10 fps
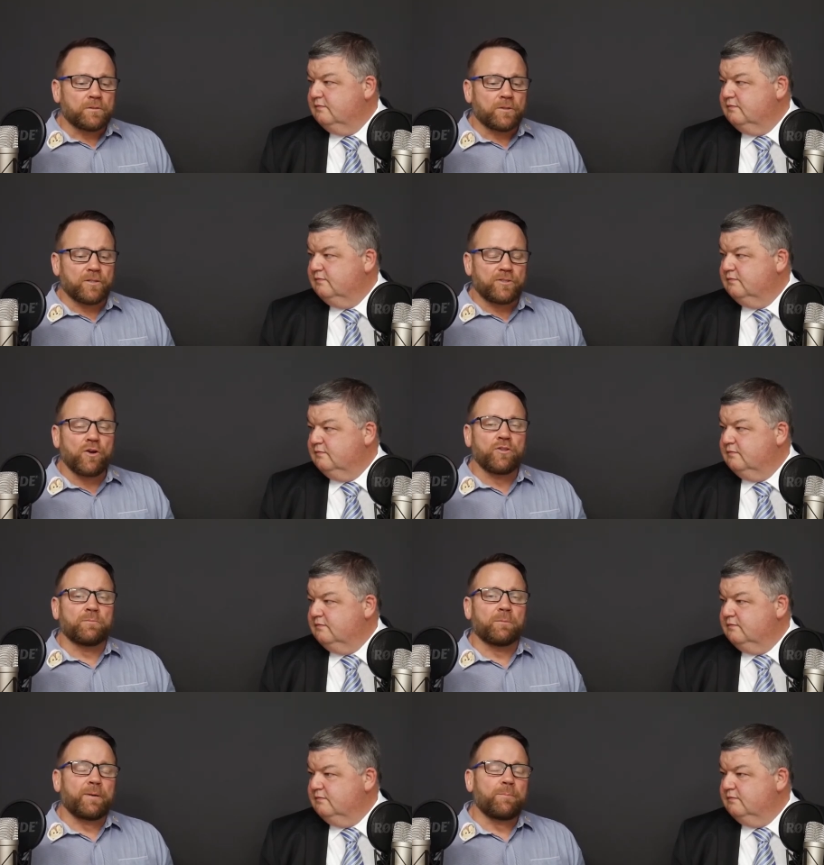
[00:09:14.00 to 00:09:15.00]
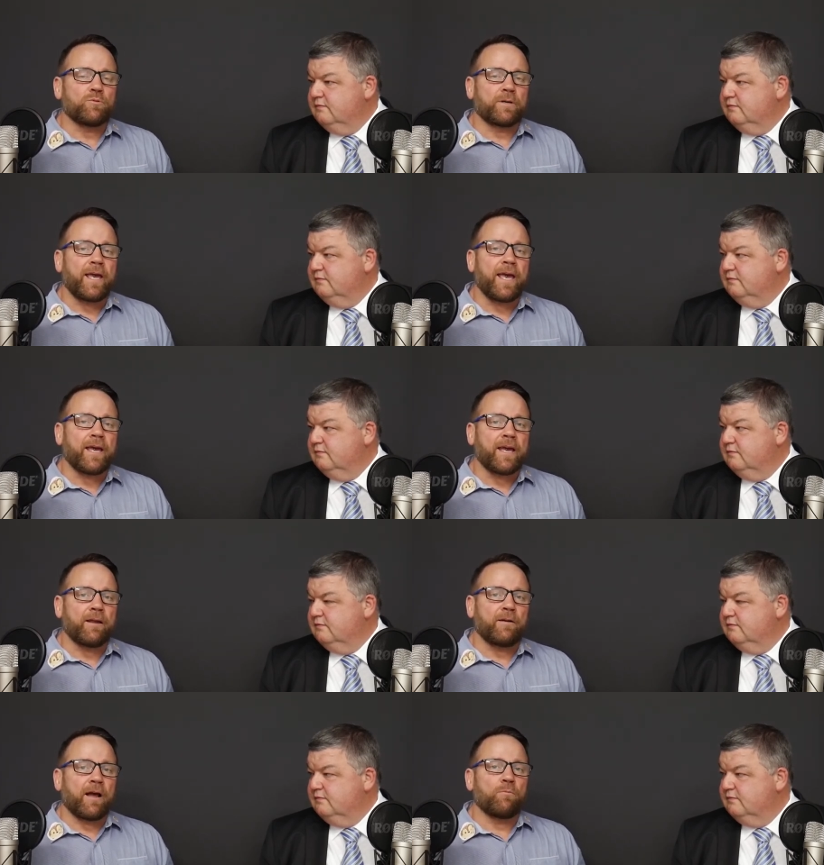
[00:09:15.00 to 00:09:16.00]
Speaker 1: to show them that people care
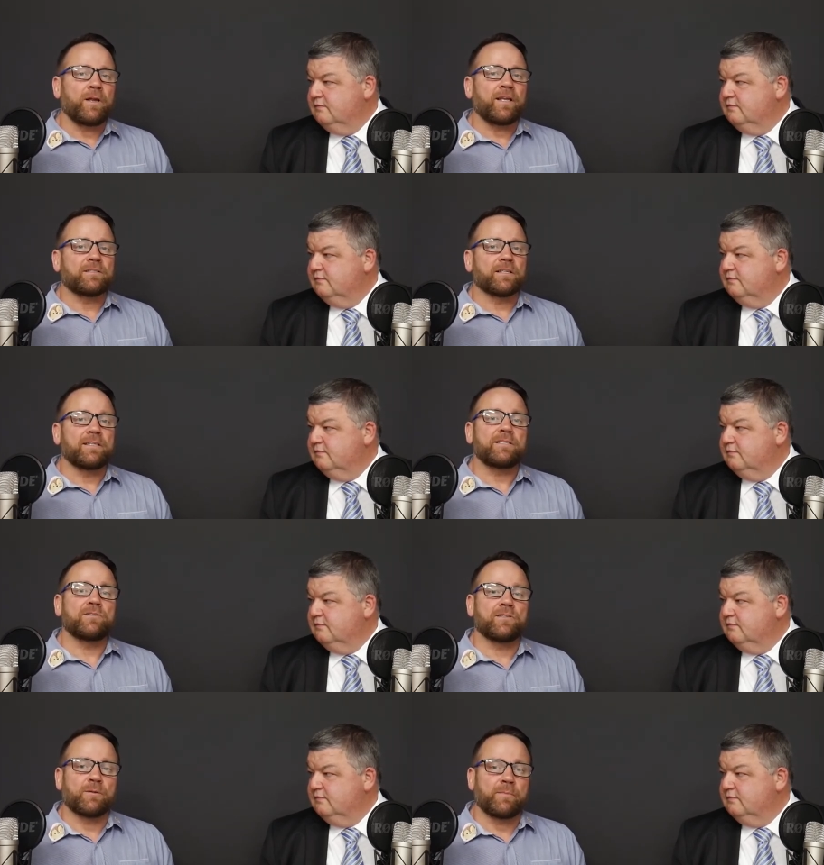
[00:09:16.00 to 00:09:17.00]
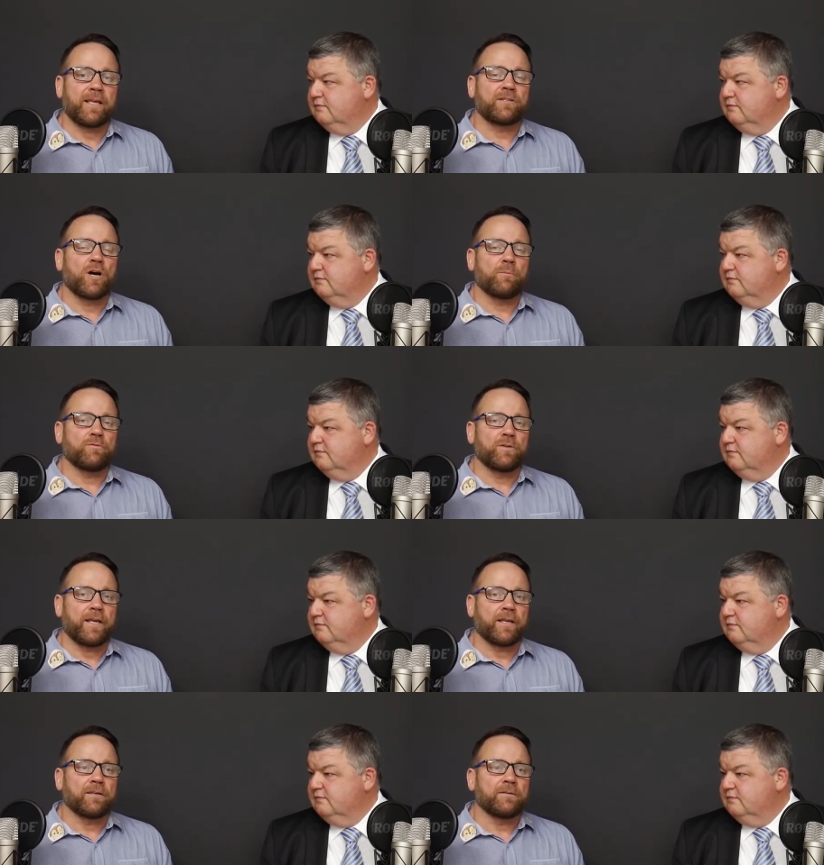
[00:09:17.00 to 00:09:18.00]
and are willing to listen to them in their time of
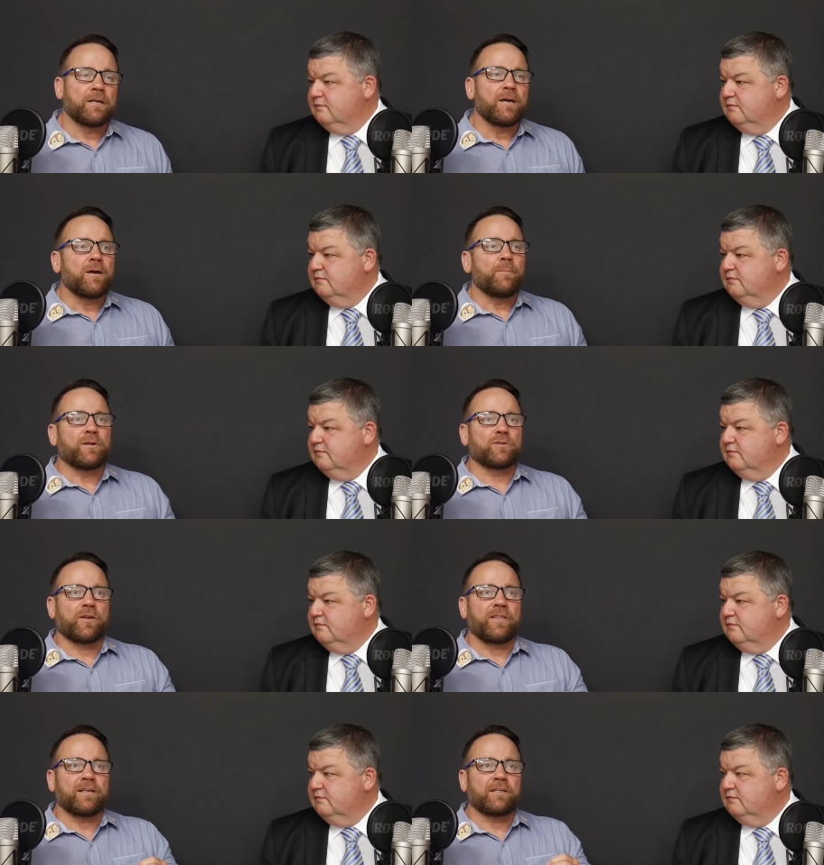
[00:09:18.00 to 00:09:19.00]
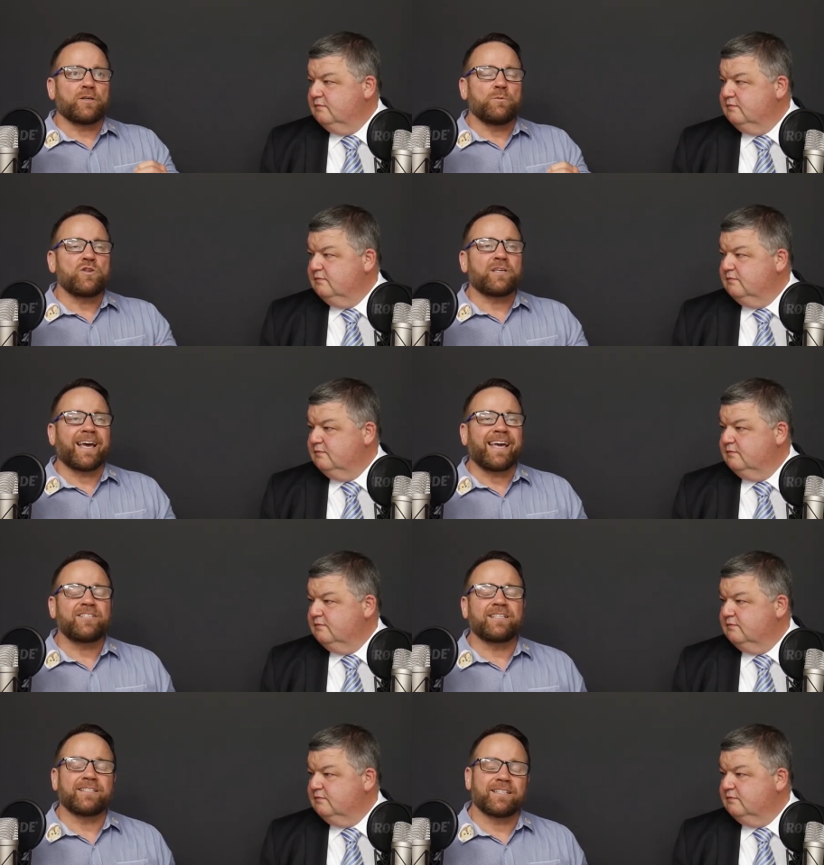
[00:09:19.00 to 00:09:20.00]
need. Because I think
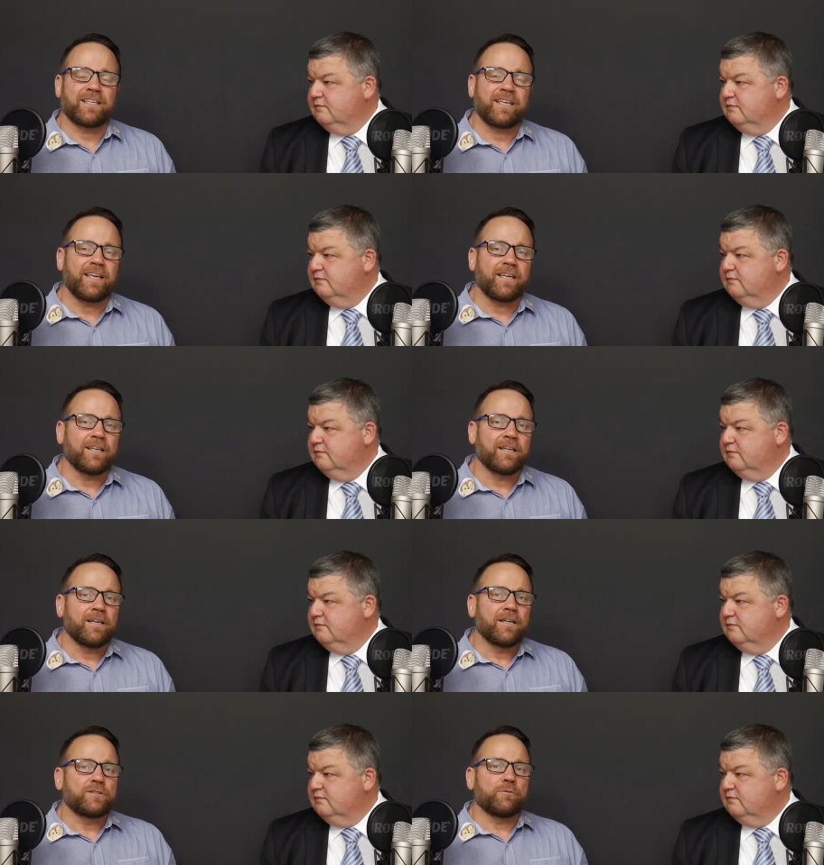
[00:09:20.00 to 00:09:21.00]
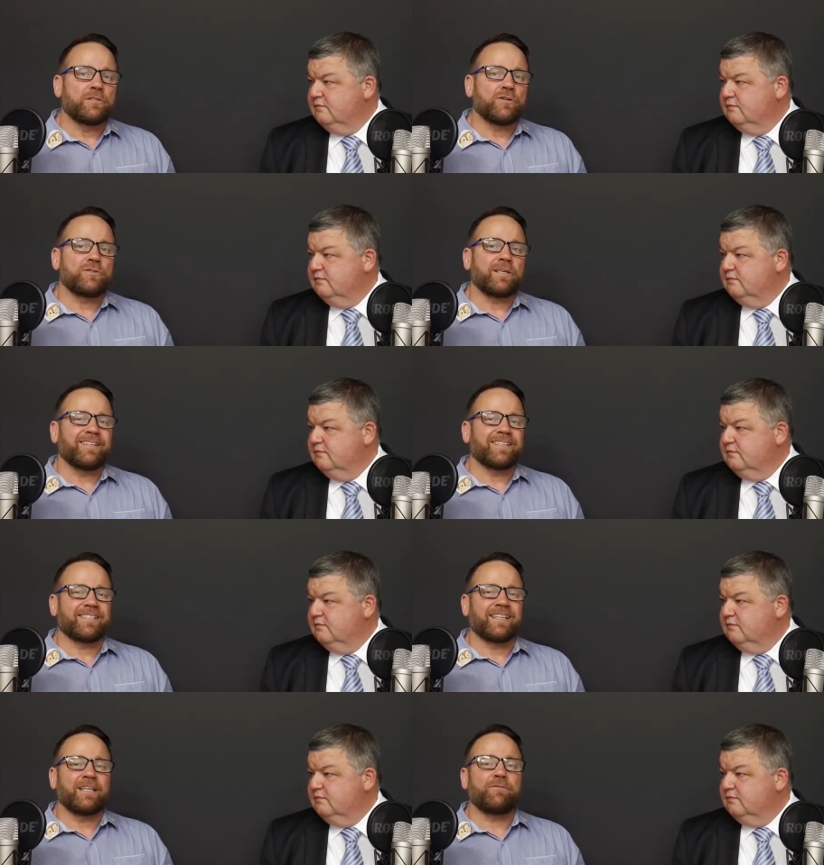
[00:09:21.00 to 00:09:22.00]
communication is the key to reducing the
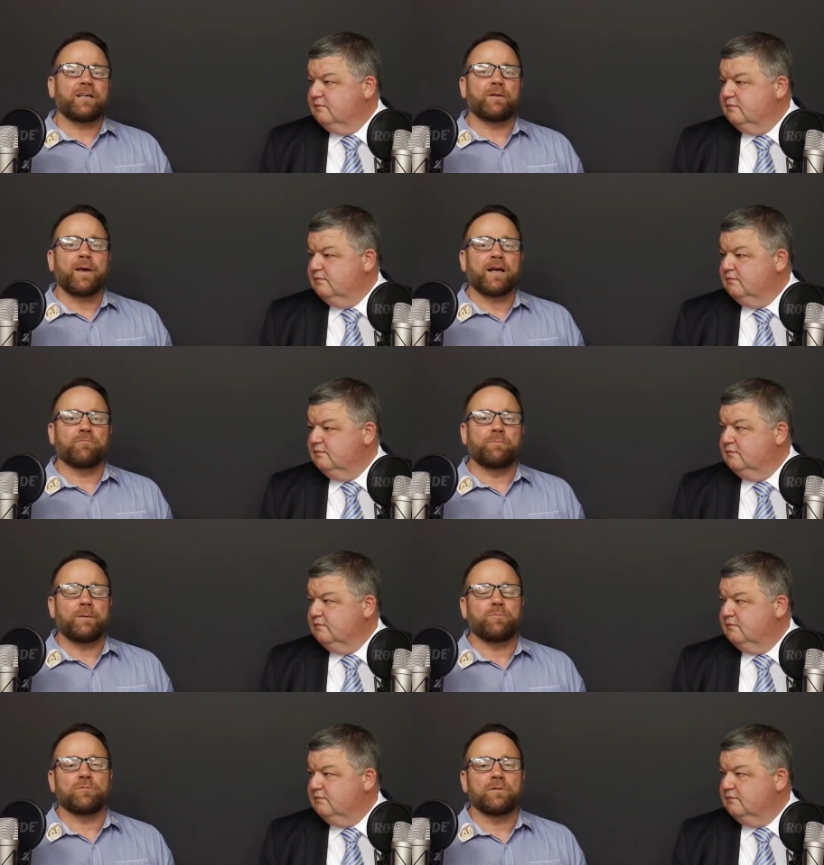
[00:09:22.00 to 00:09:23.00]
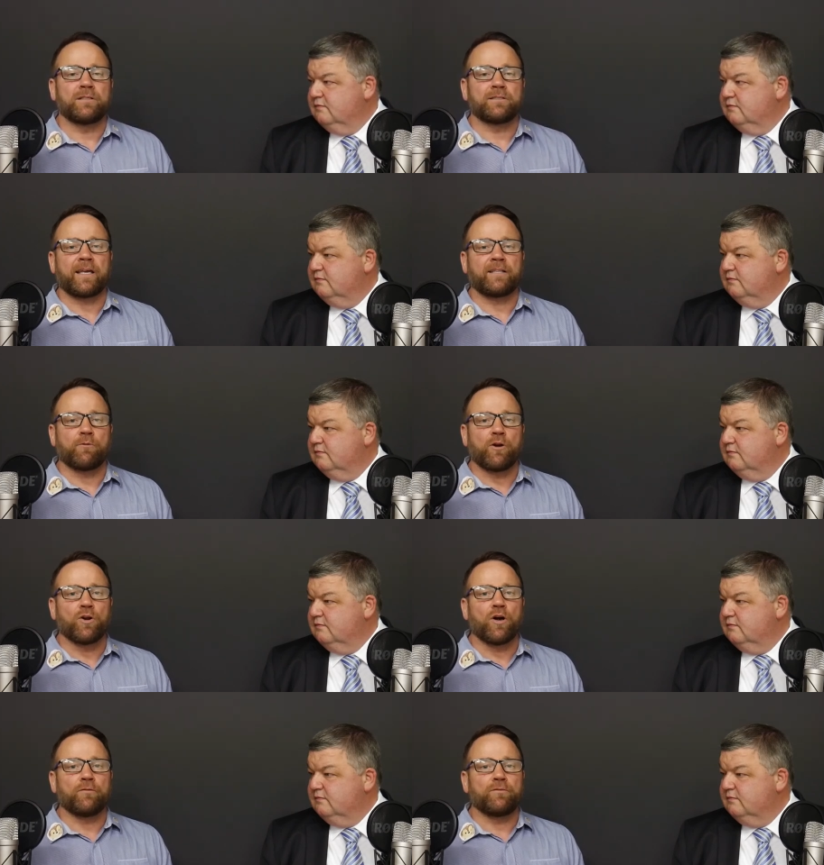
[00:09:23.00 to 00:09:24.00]
significant amount of people that take their own
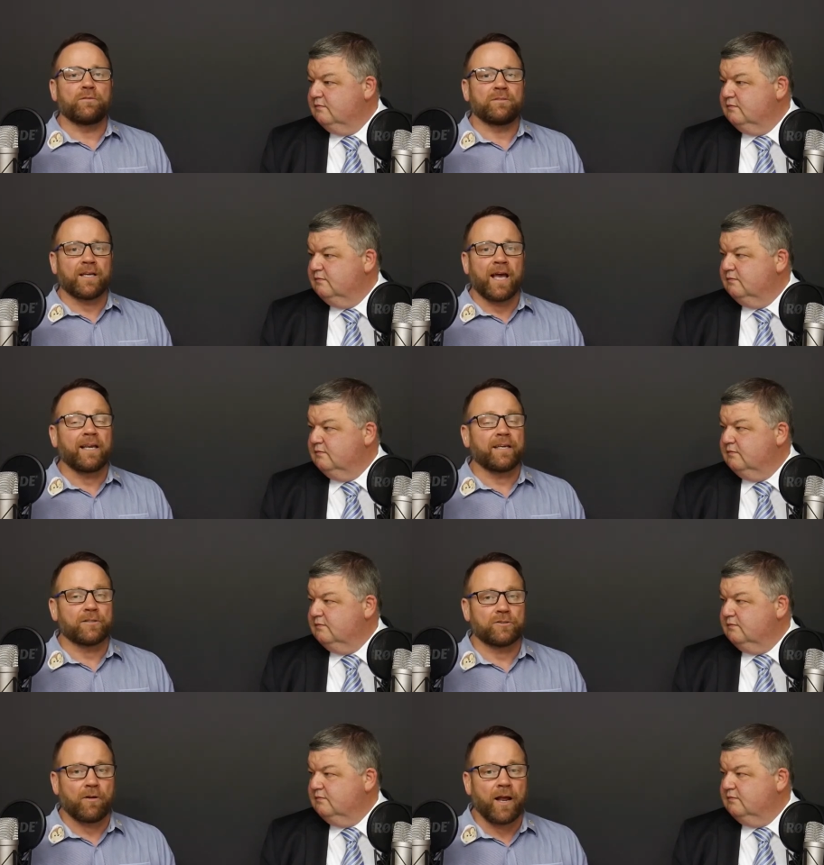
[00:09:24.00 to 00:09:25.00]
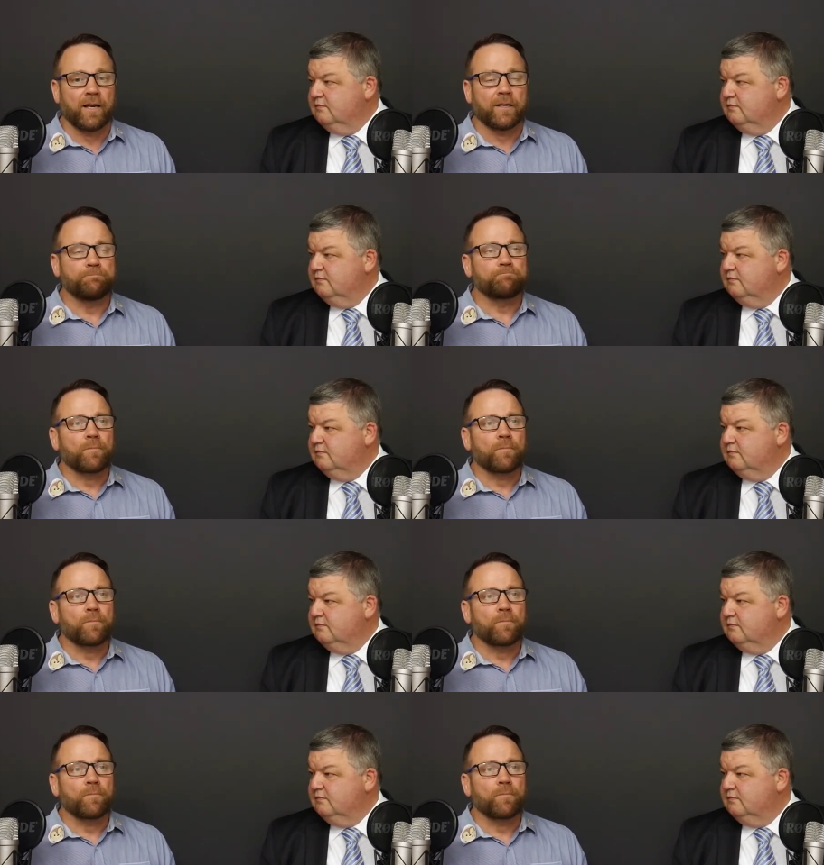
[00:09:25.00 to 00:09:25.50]
life daily in Australia.